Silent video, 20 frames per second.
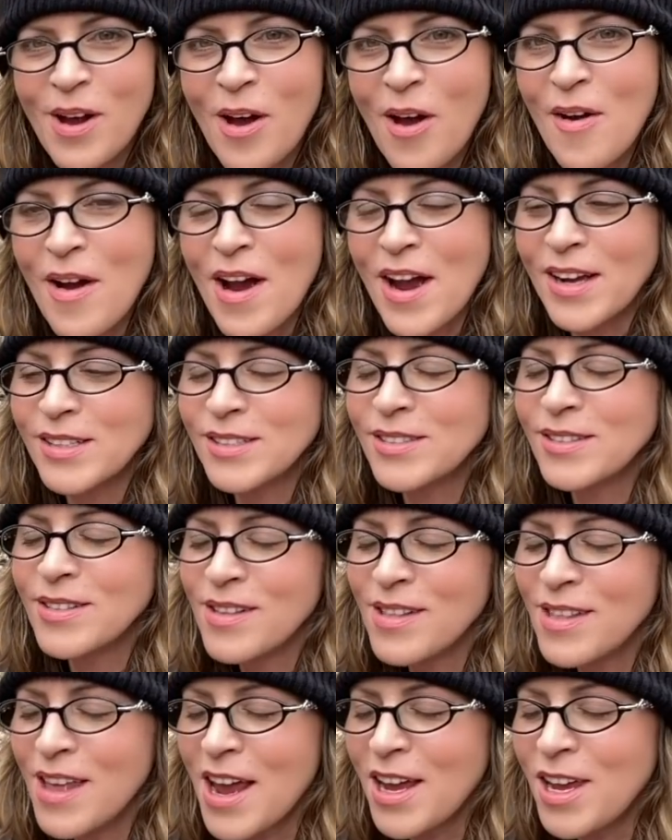All right.
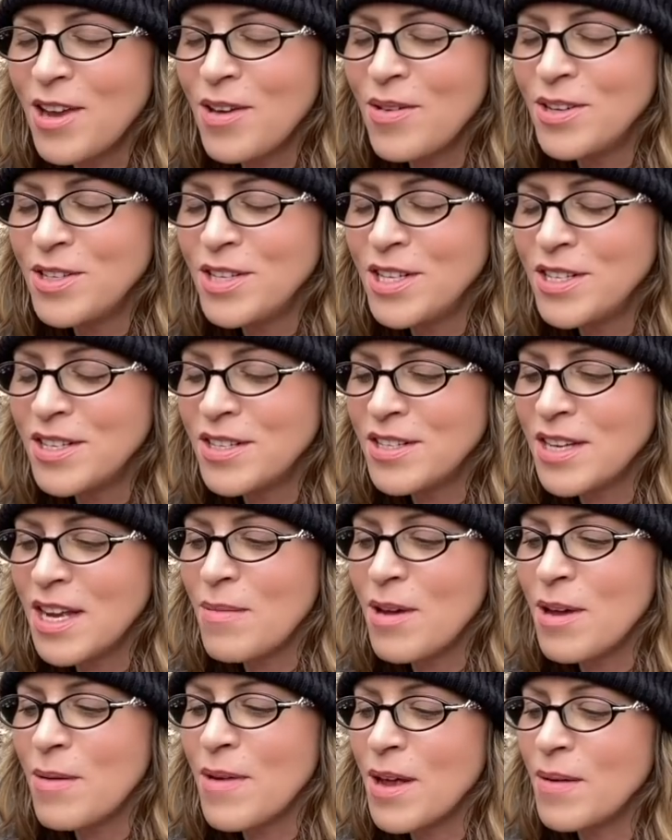Thank you. In Jesus' name,
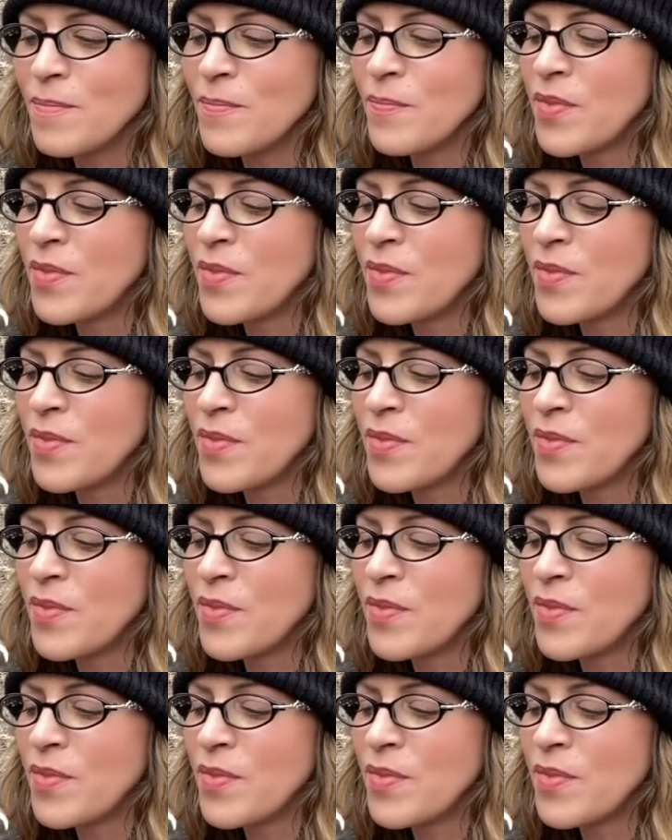amen.